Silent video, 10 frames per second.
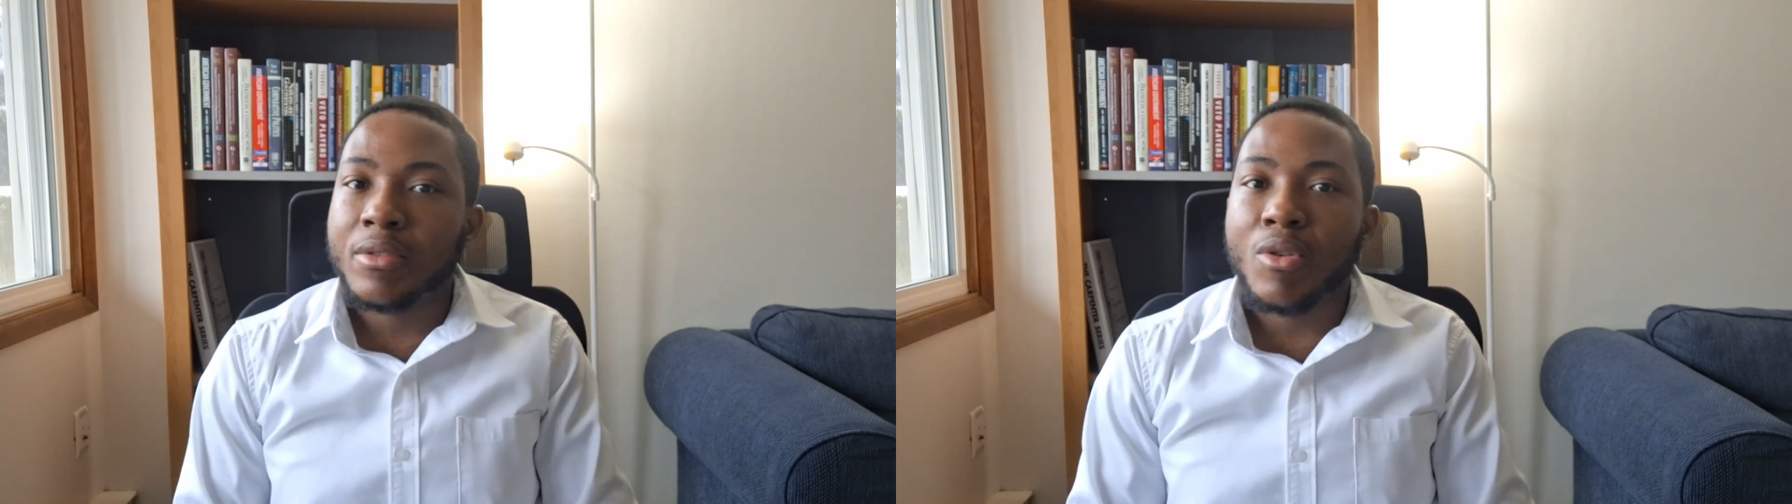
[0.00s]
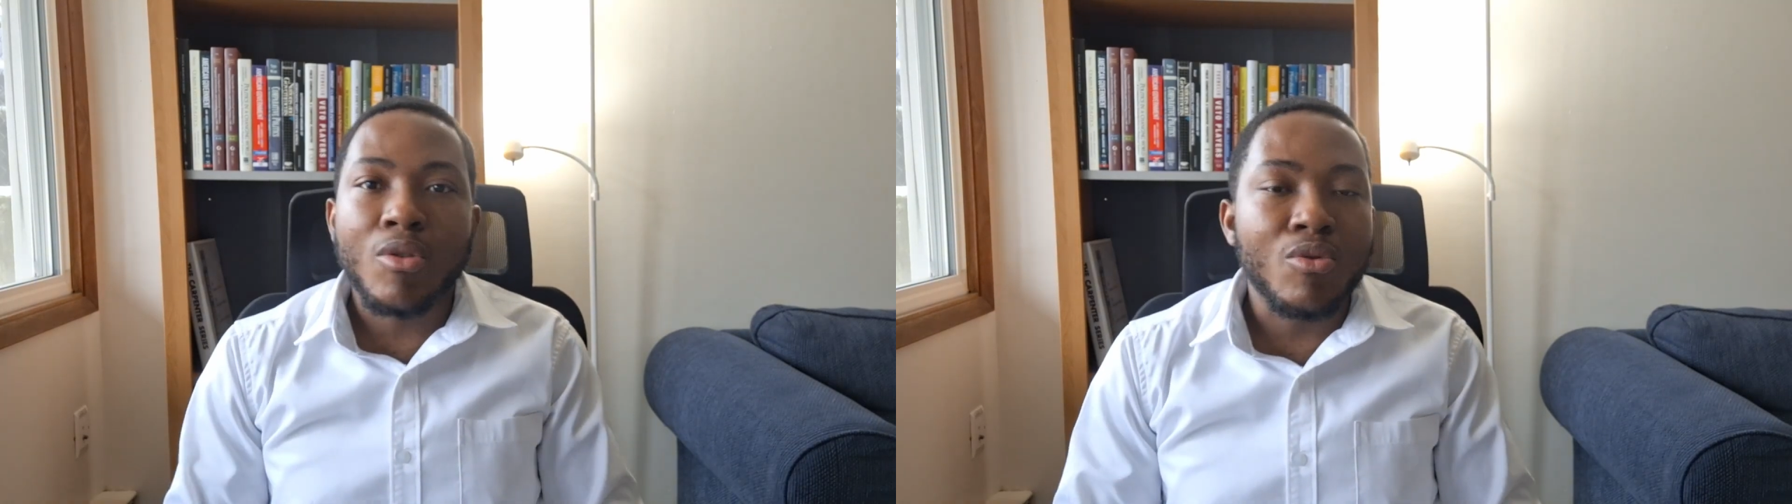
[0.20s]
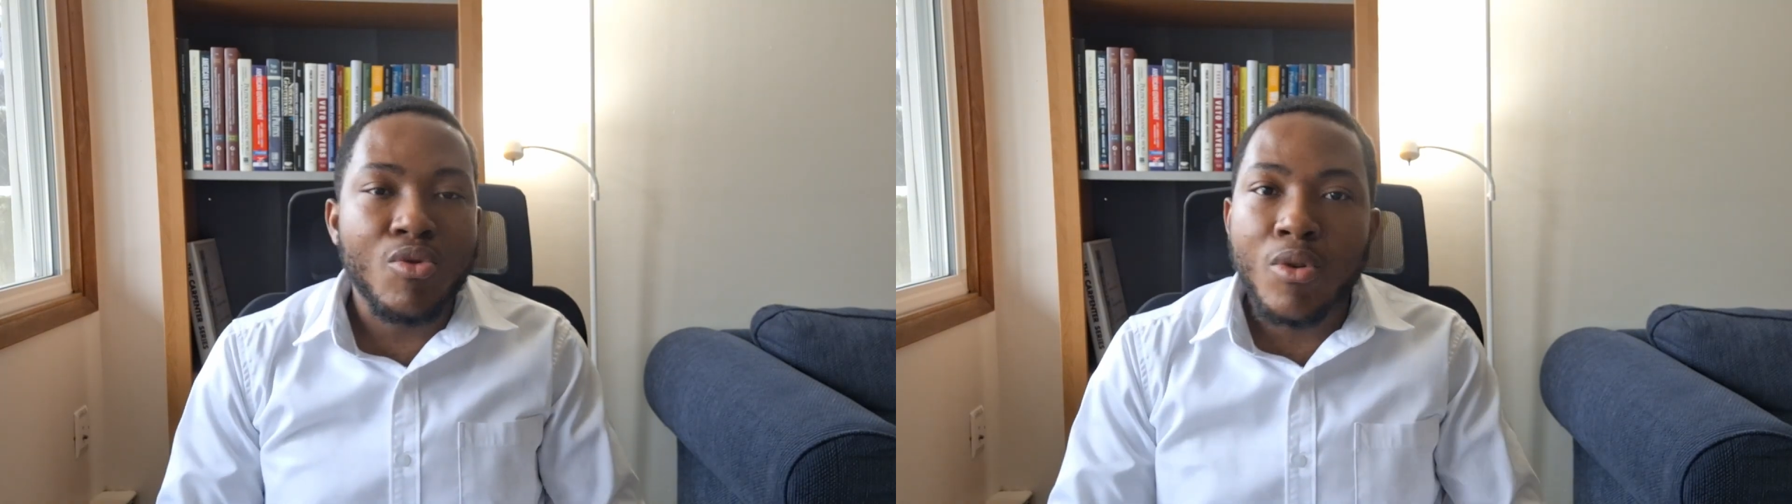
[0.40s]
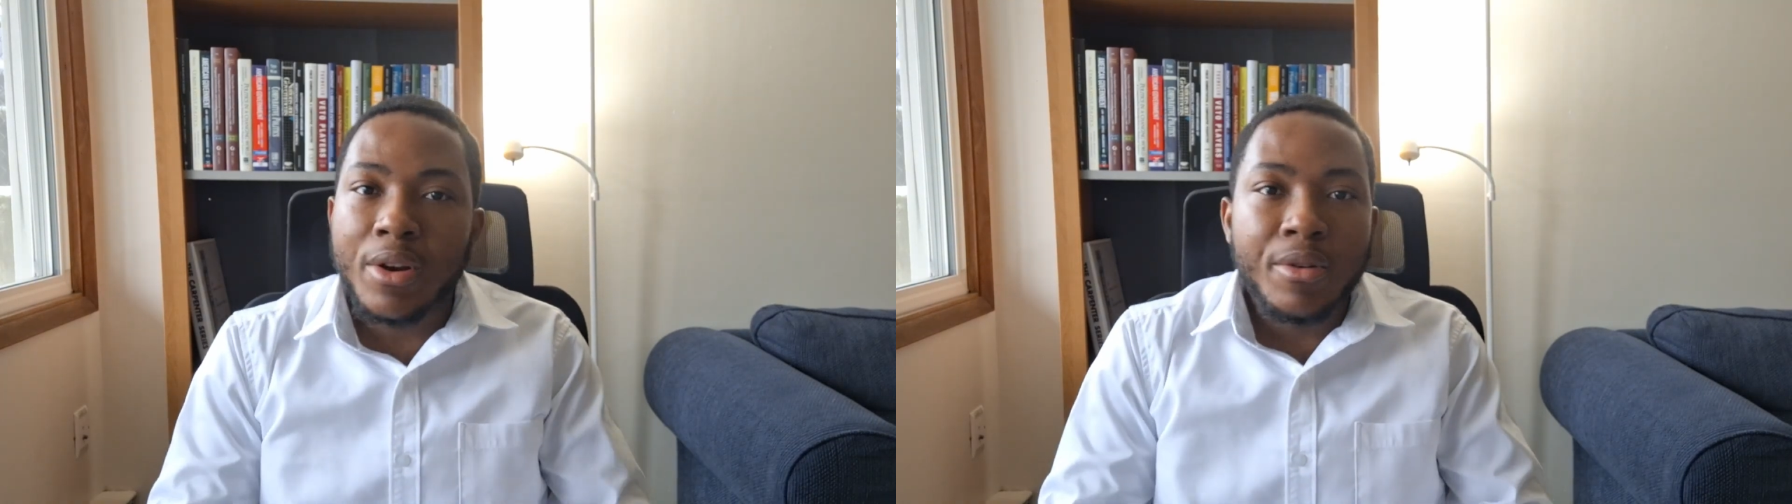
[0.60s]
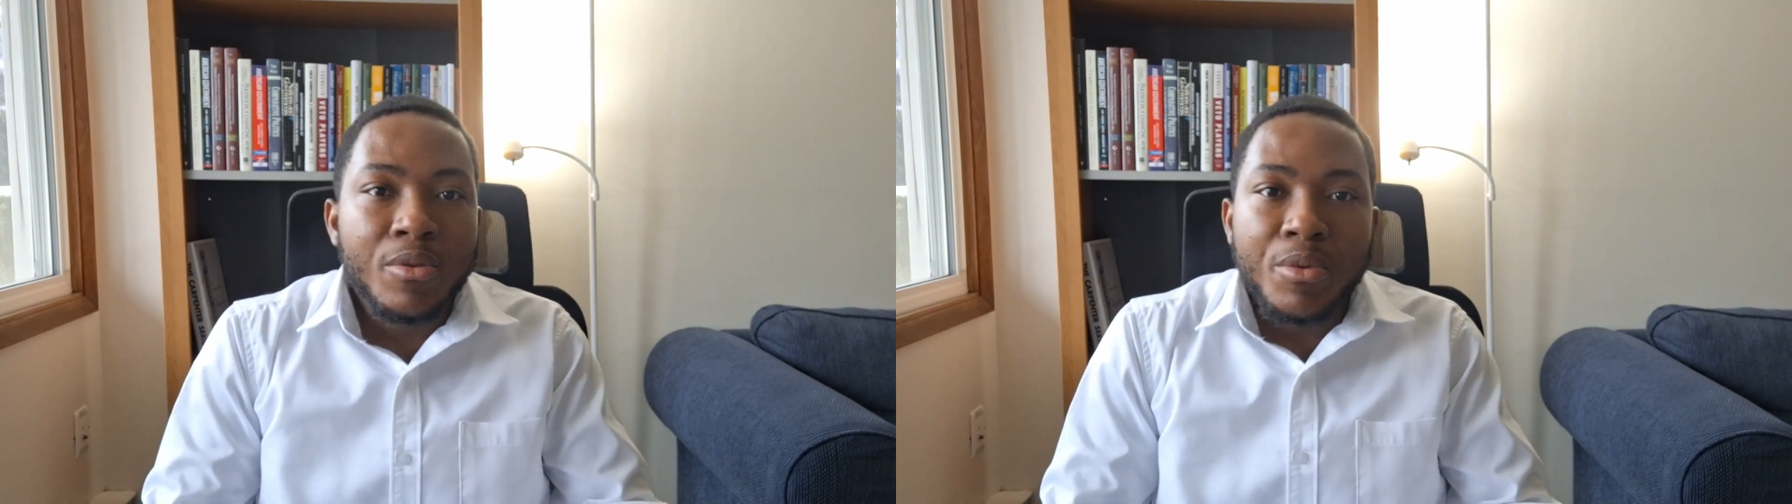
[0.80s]
or go
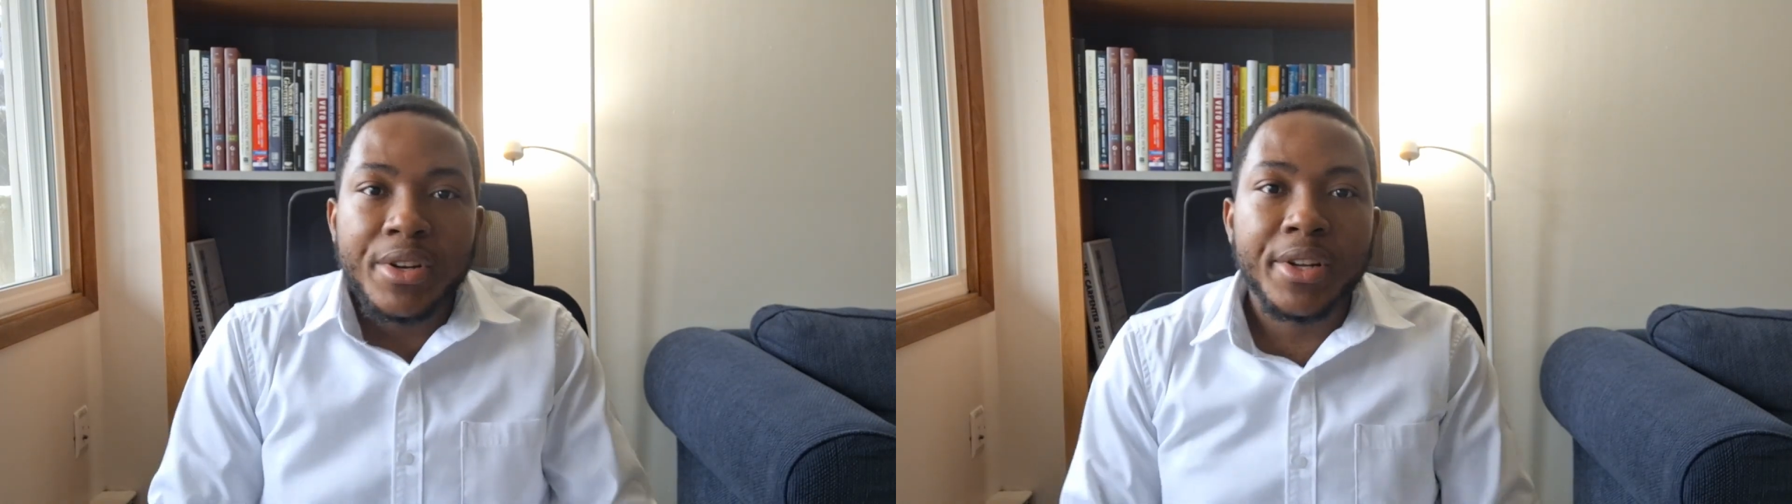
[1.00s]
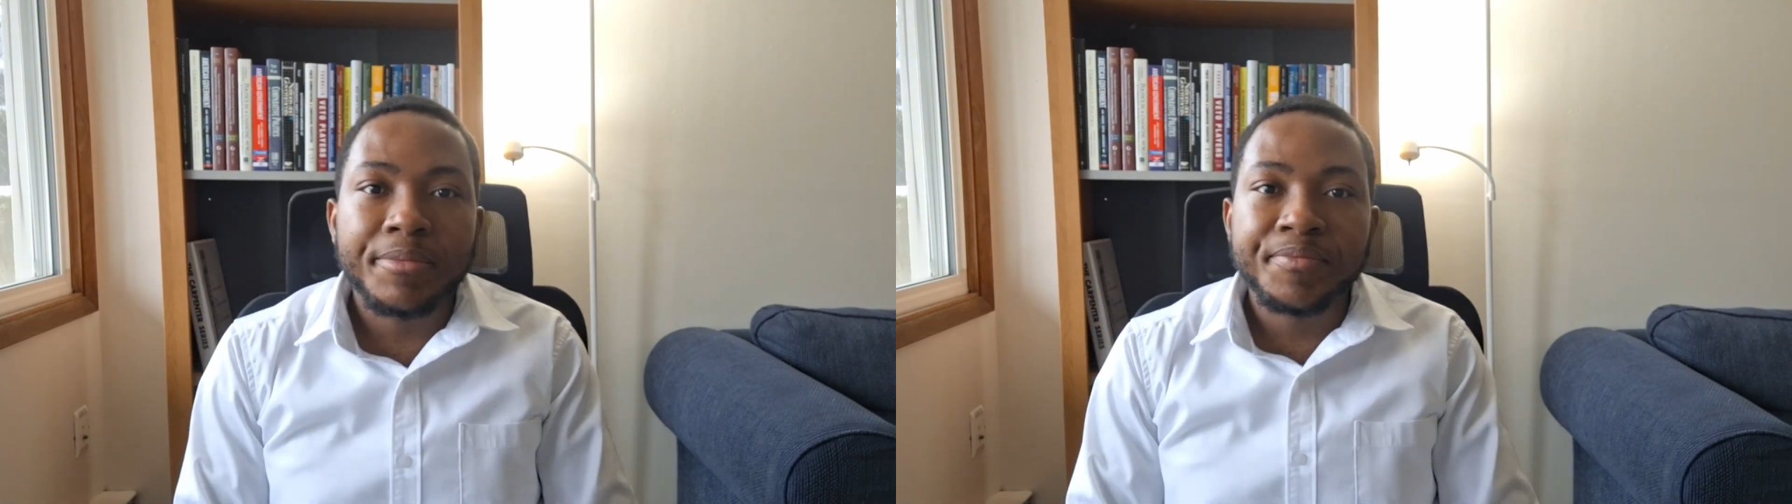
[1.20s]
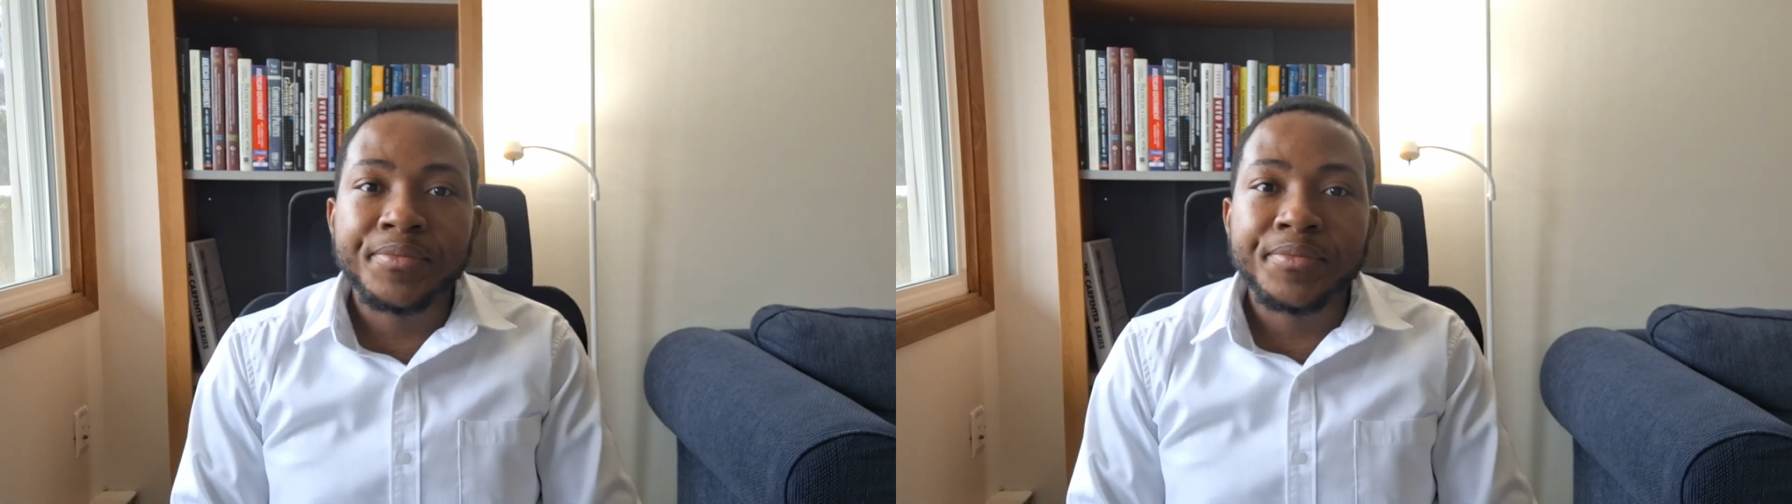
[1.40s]
along with it.